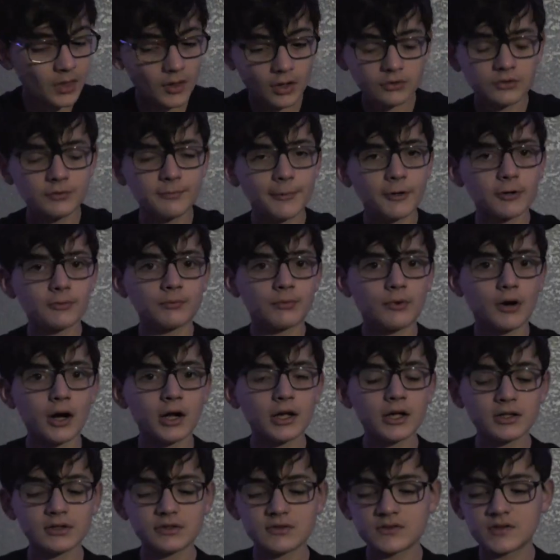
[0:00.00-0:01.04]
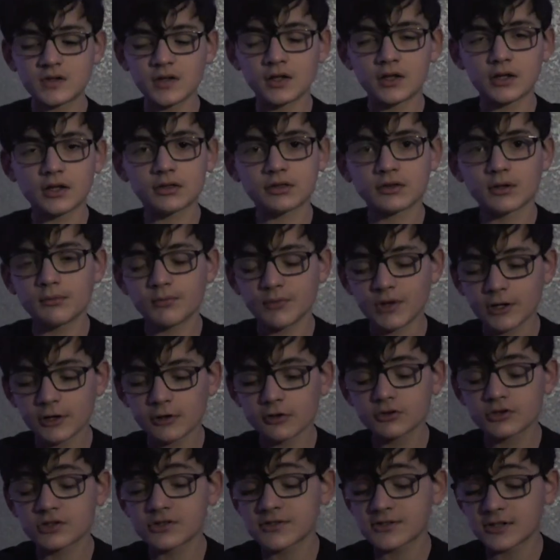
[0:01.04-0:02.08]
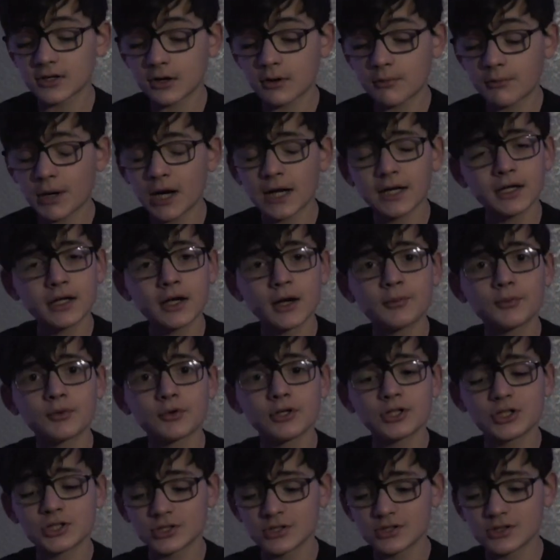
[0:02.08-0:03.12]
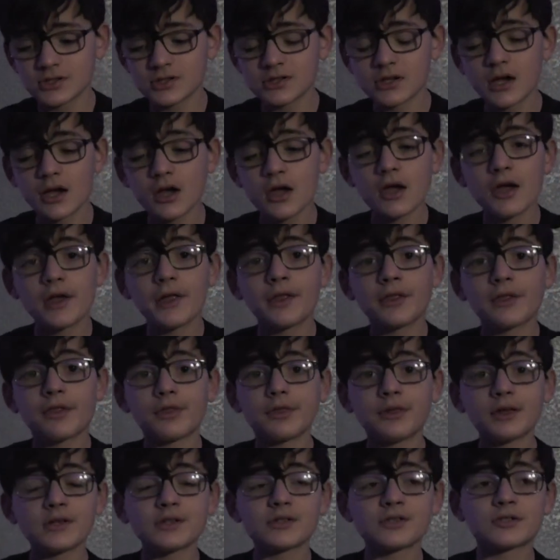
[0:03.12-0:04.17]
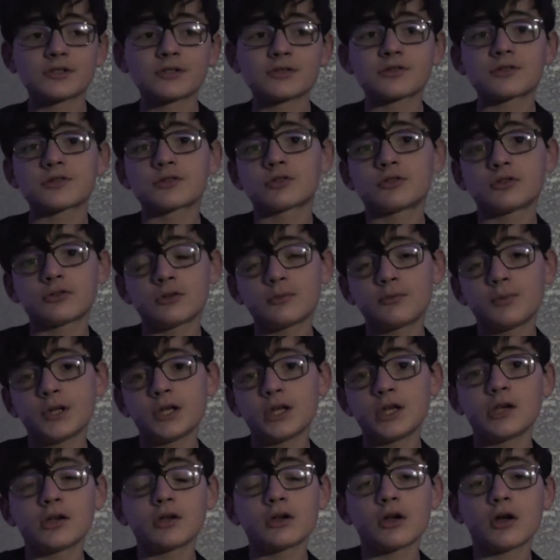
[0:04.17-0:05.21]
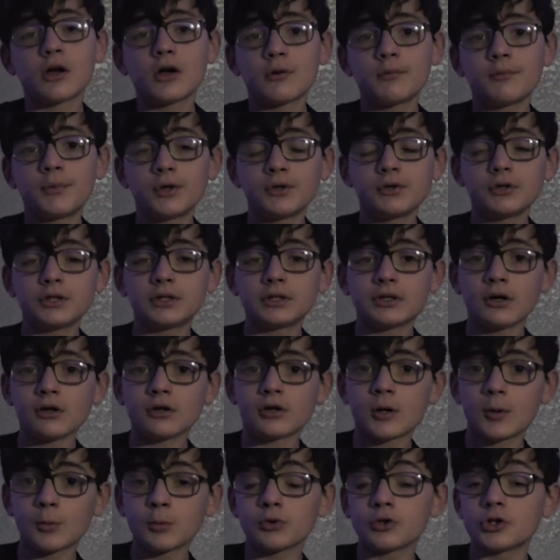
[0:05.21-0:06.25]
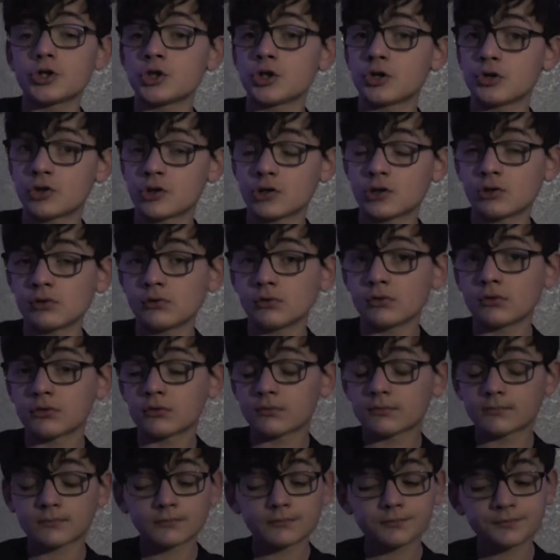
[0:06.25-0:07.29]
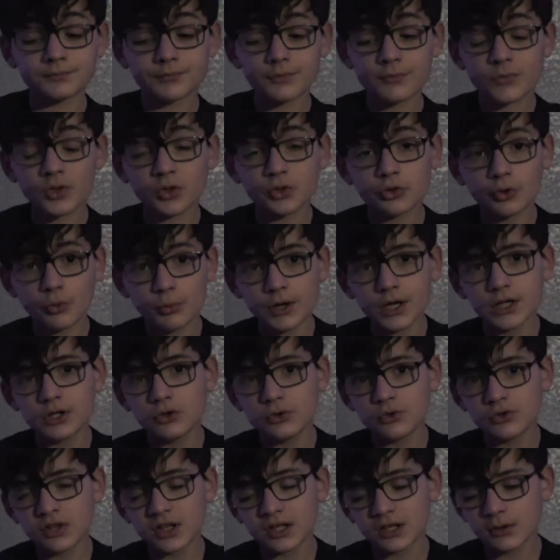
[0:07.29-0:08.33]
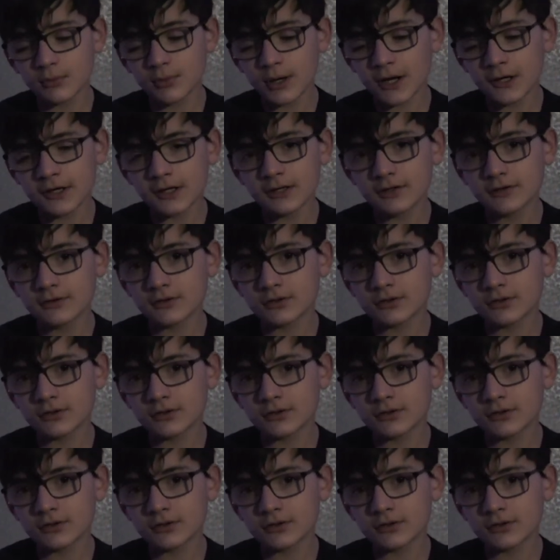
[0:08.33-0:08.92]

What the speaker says: To build rockets, to get them there, to set up mining operations, this could be $1 billion operation too. The way you think about it